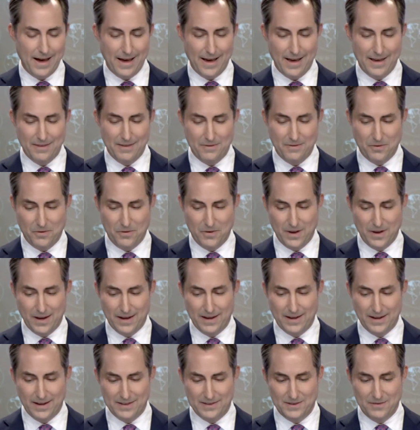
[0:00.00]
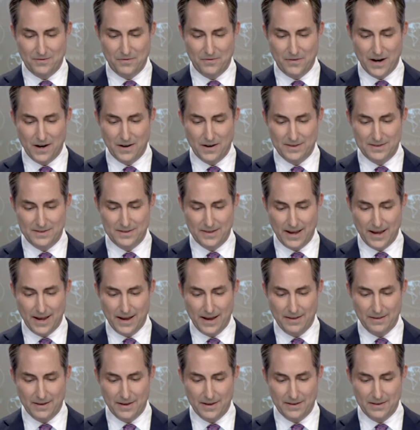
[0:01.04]
I think it's fair to
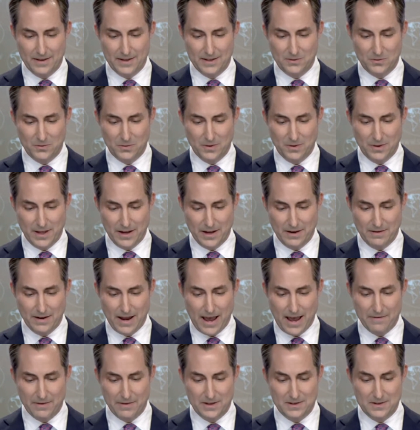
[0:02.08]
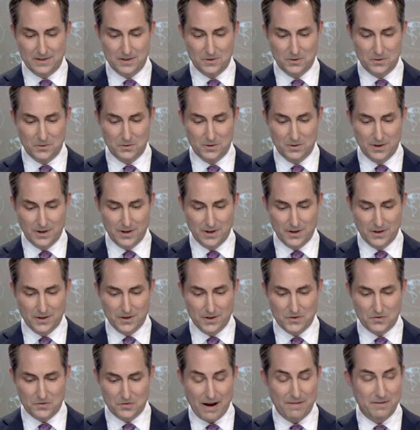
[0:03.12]
say that having to
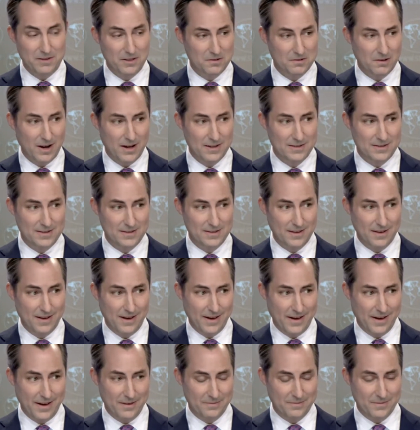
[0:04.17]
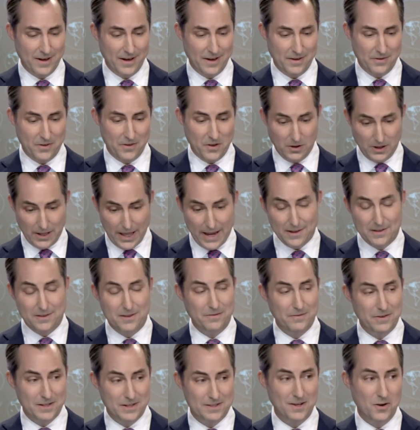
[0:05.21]
travel across the length
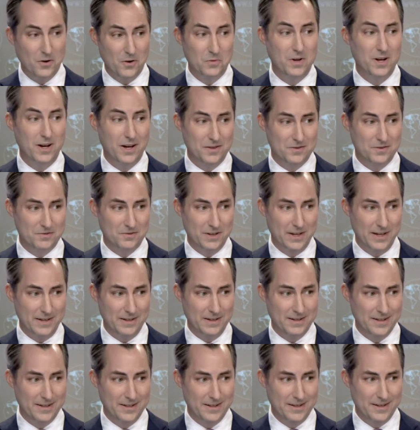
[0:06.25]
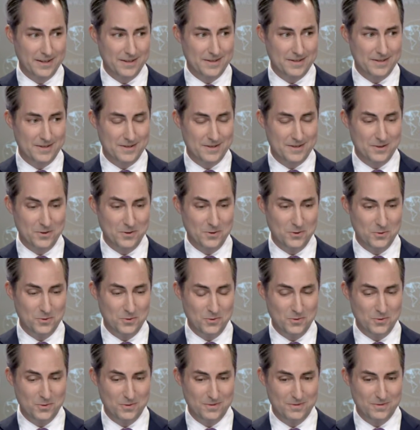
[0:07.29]
of his own country
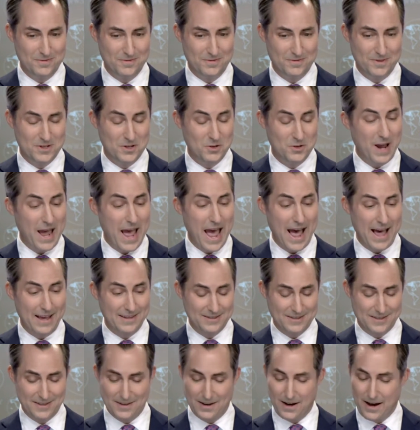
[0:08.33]
to ask,